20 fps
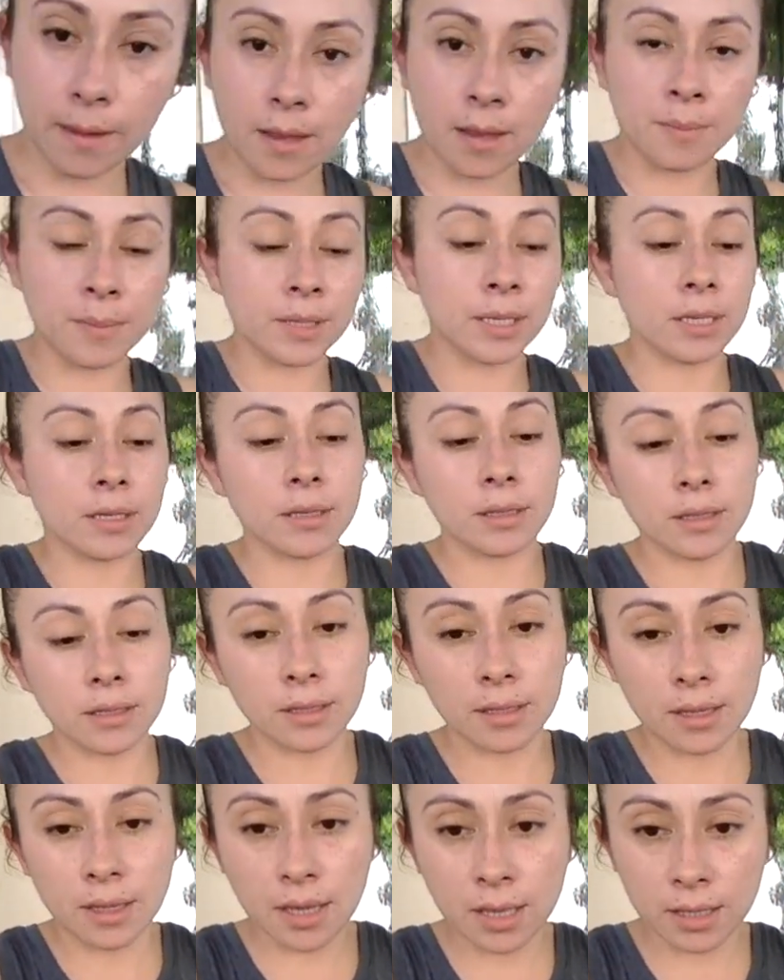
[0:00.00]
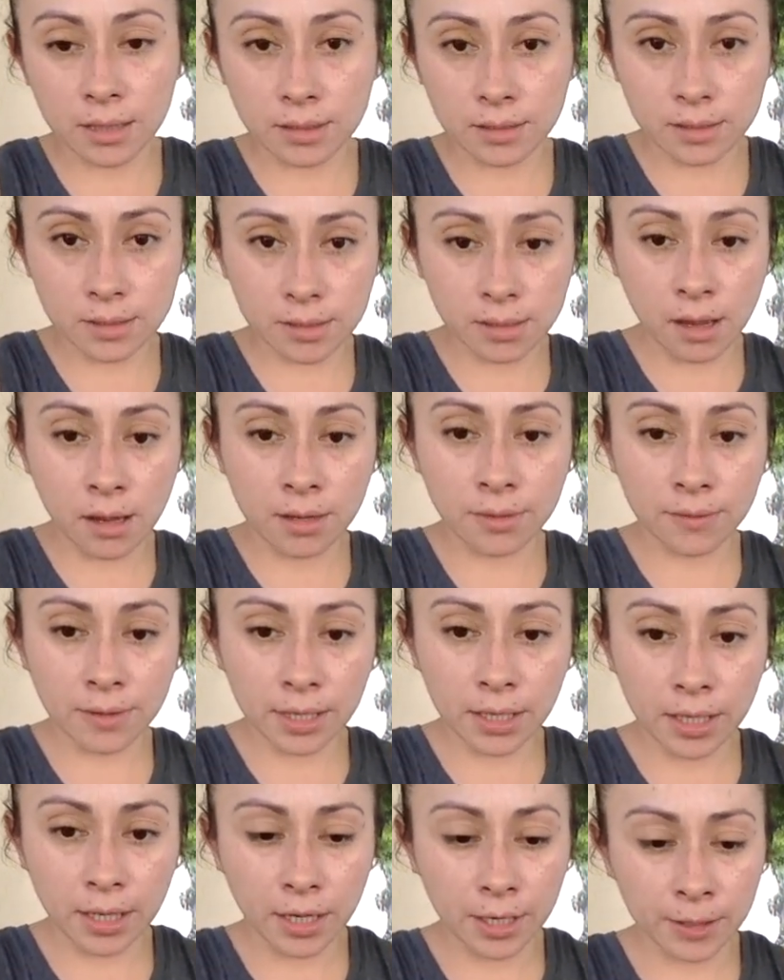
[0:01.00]
I'm going to a dot
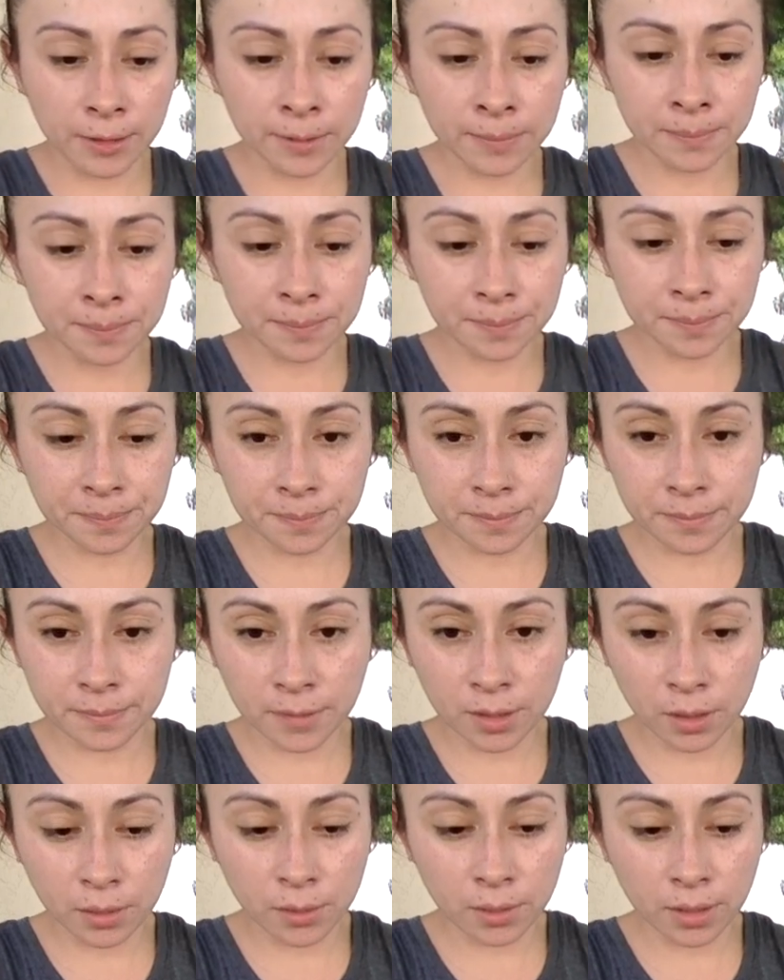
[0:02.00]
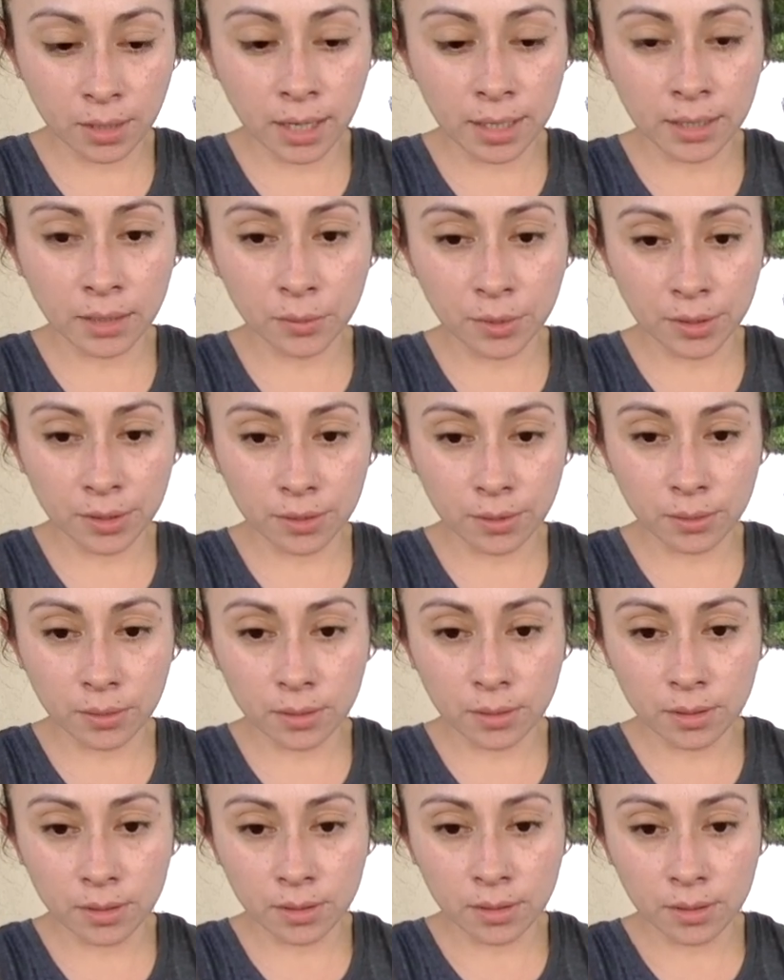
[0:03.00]
right here, kind of where the
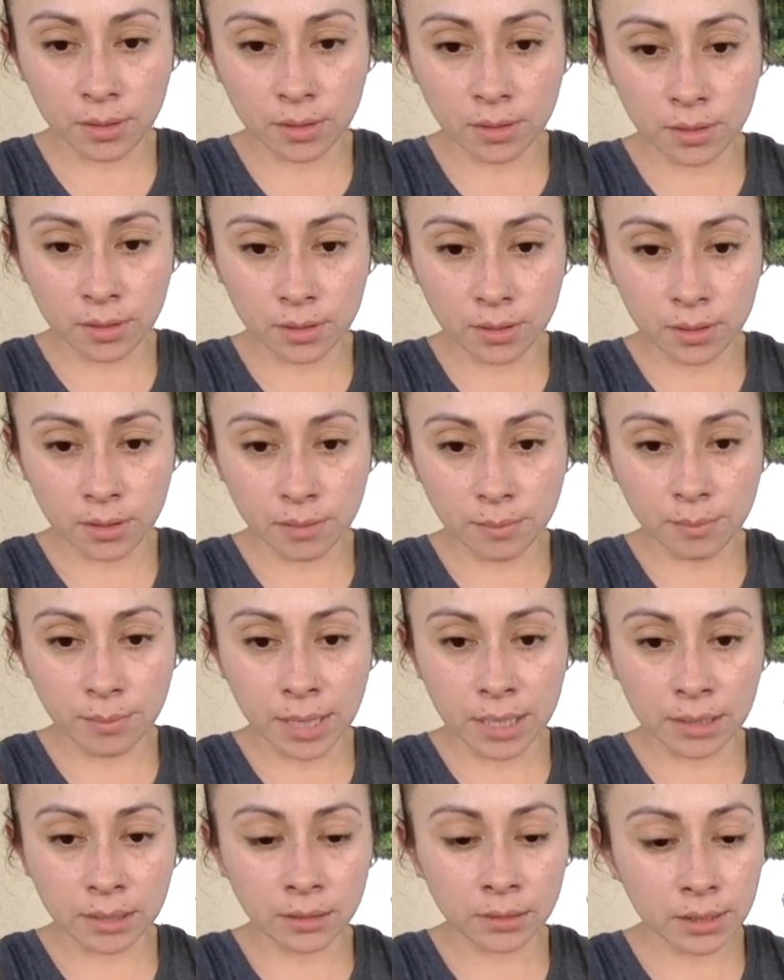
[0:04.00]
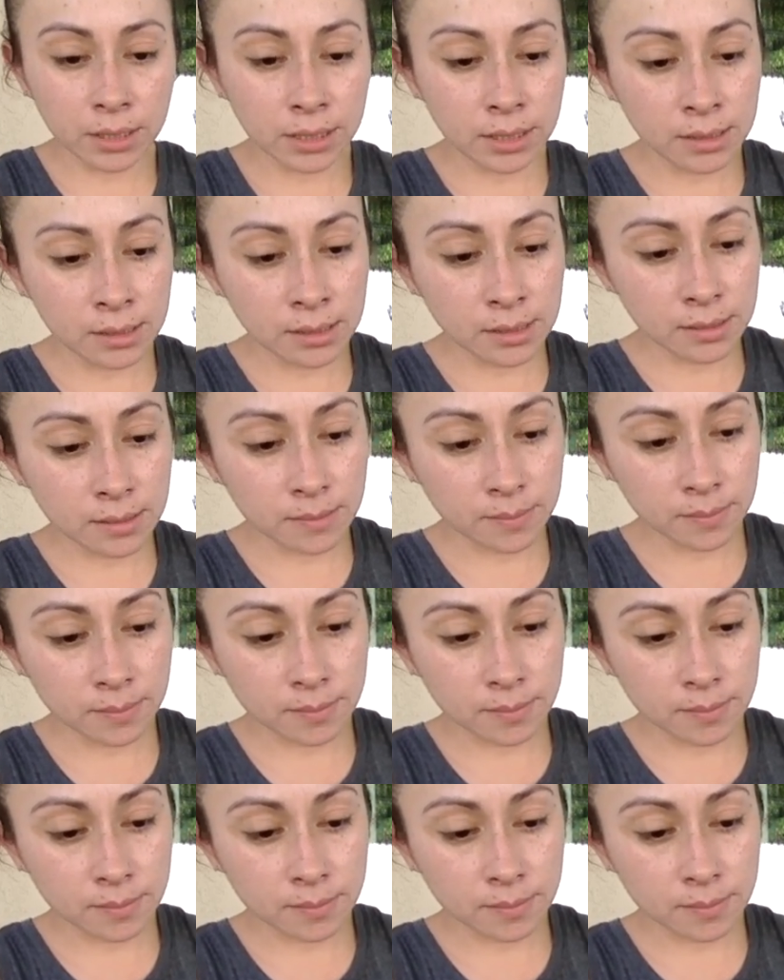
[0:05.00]
metal is.